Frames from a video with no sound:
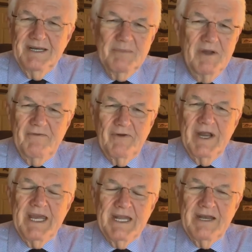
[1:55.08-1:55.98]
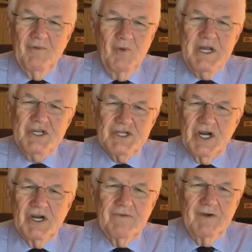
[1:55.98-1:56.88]
But, friend, we
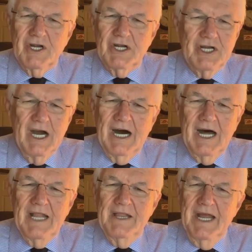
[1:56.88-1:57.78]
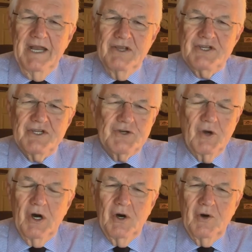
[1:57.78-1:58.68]
serve a God that is
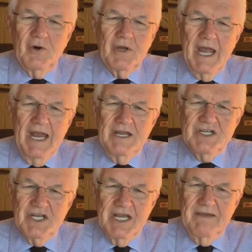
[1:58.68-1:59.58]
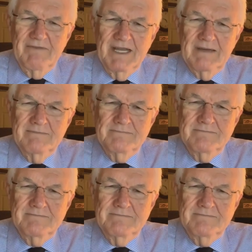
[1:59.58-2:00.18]
strong and is living.